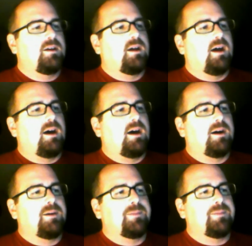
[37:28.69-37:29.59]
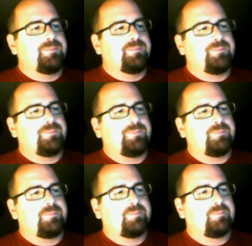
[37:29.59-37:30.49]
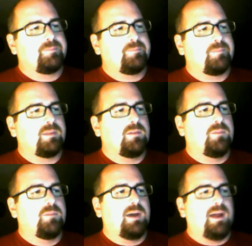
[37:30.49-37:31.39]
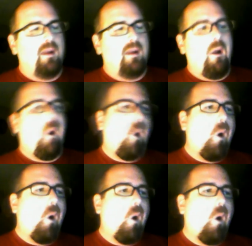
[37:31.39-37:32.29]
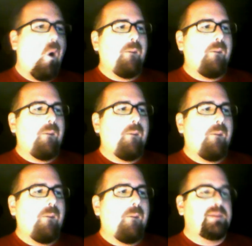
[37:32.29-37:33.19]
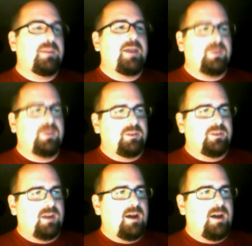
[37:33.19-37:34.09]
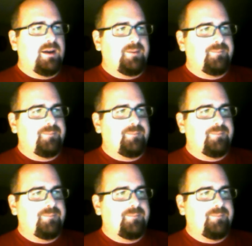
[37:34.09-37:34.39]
Um, but my guess is Mathews is gone